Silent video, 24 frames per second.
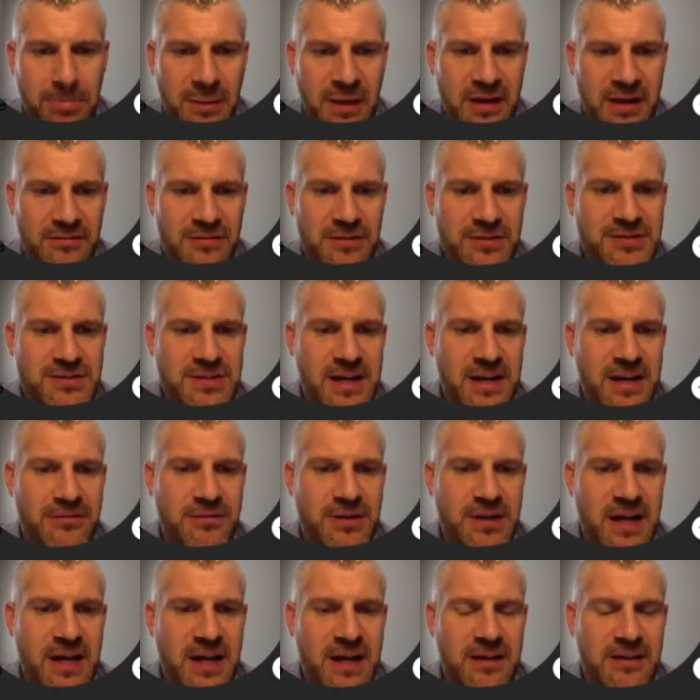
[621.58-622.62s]
Every
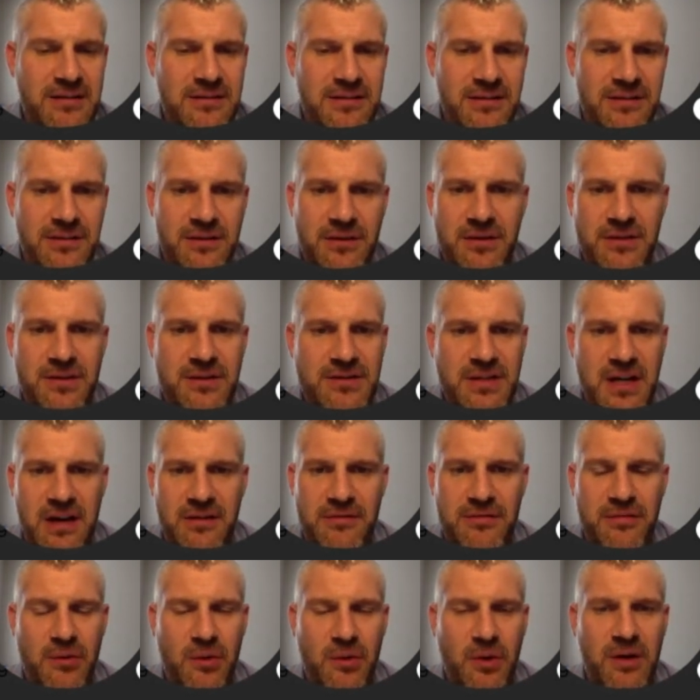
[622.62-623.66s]
day, they're in the top
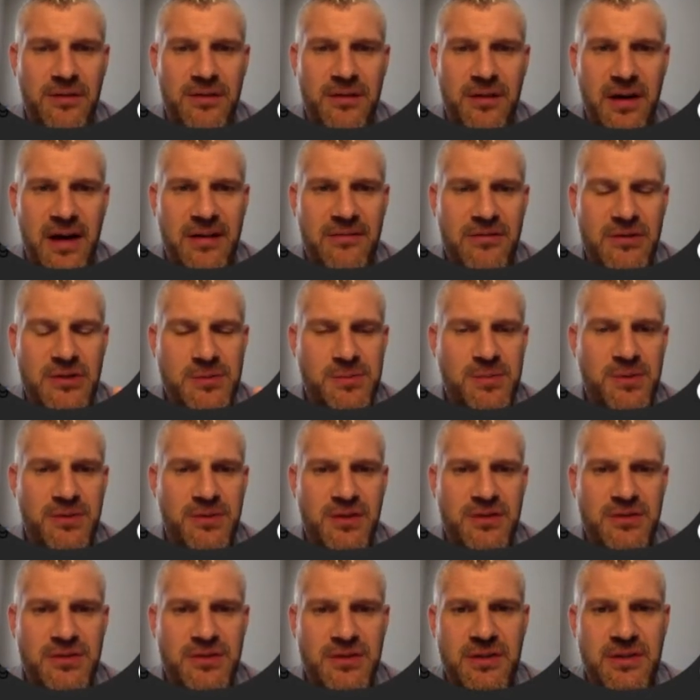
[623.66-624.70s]
4. Their average
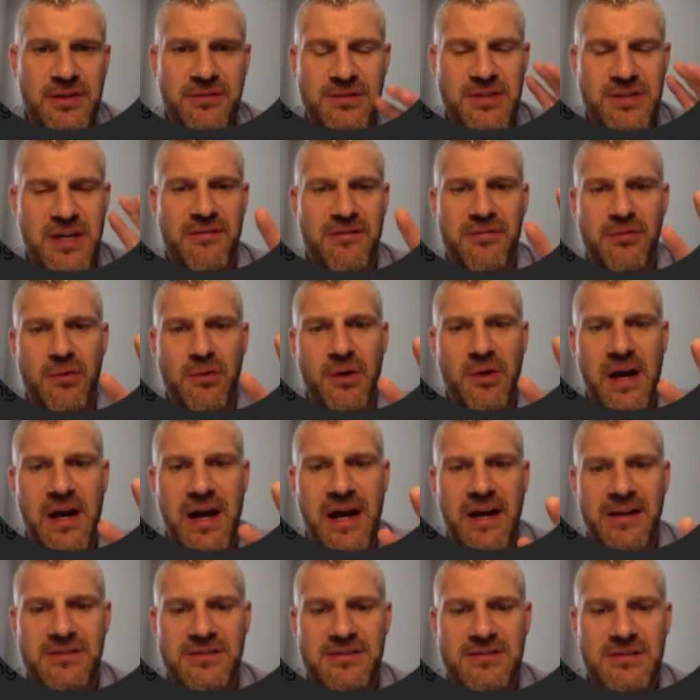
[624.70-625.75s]
position of the top 4
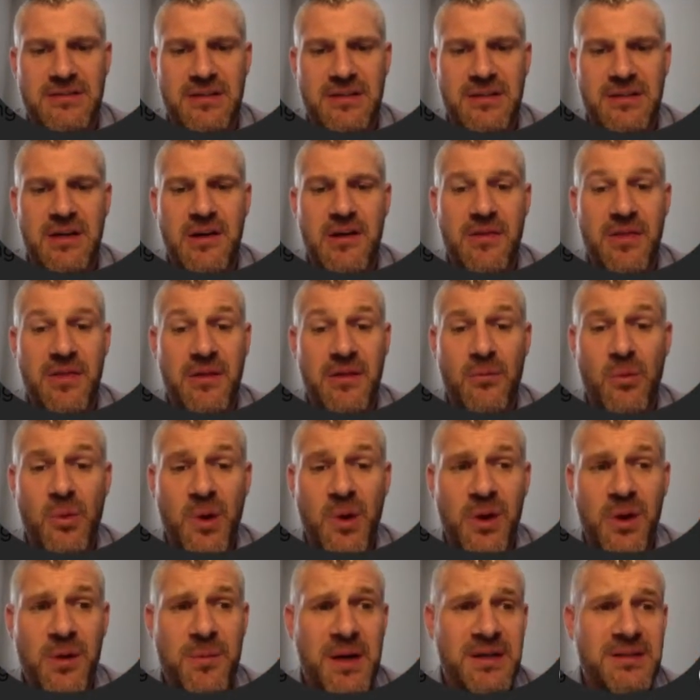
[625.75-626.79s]
ads,
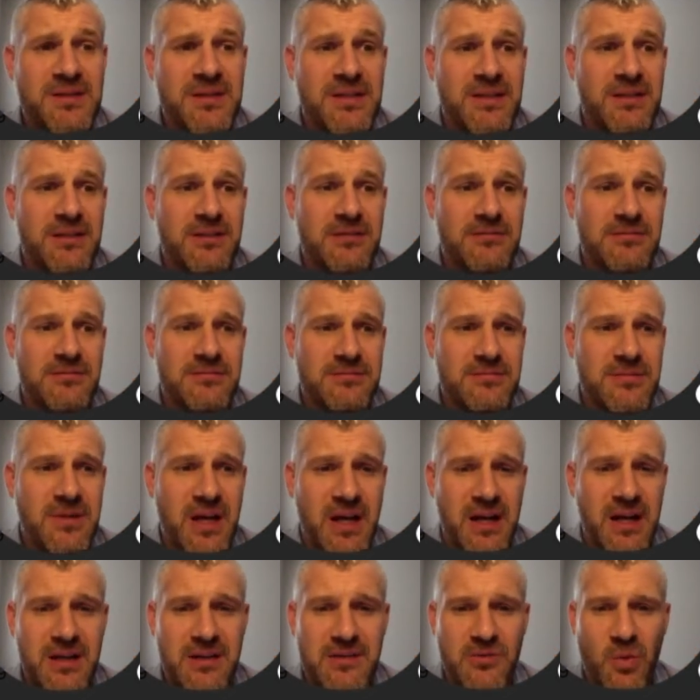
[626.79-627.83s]
really big deal,
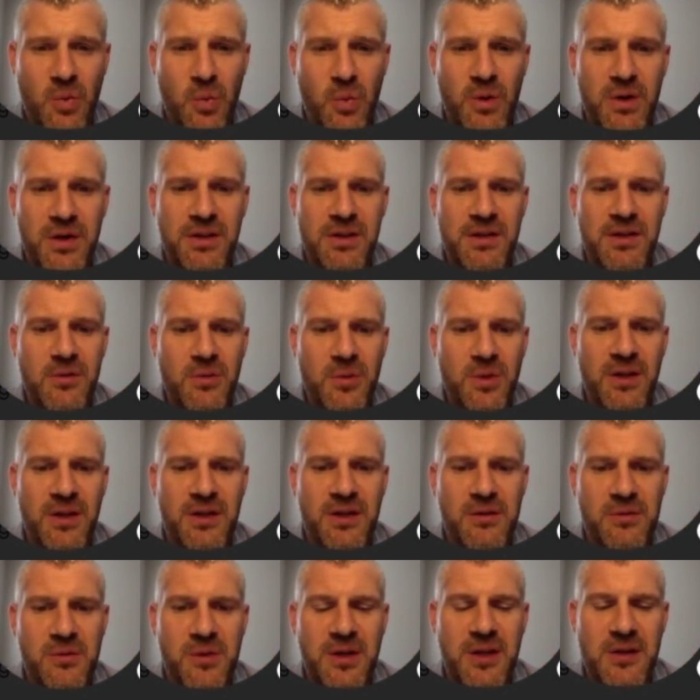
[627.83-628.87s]
okay? Really,
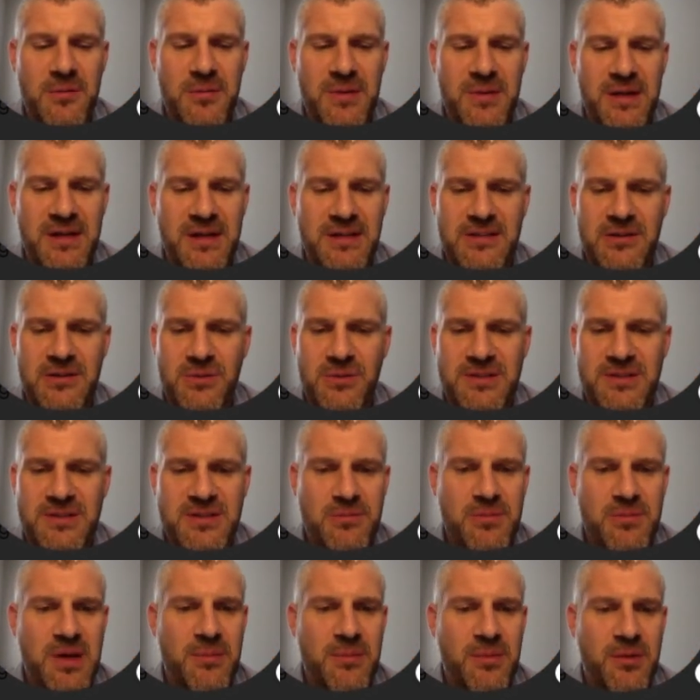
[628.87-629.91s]
really, really big deal. We see
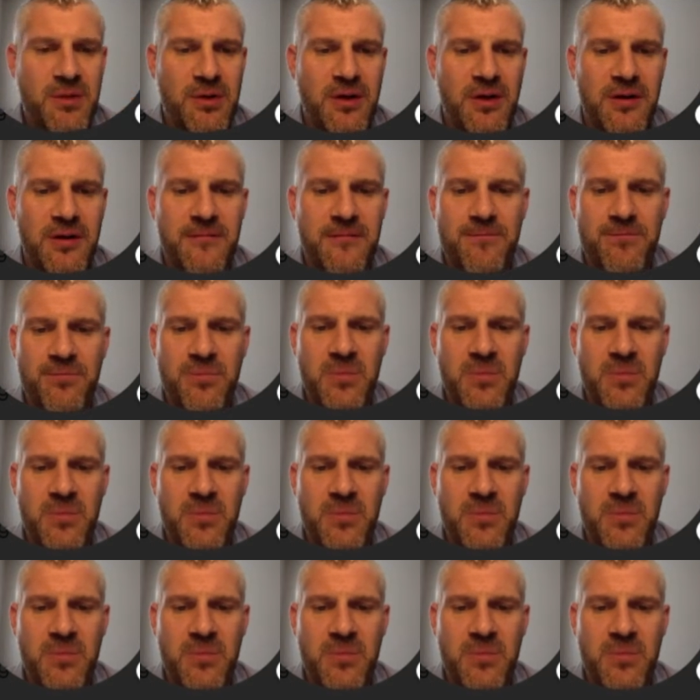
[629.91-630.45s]
people on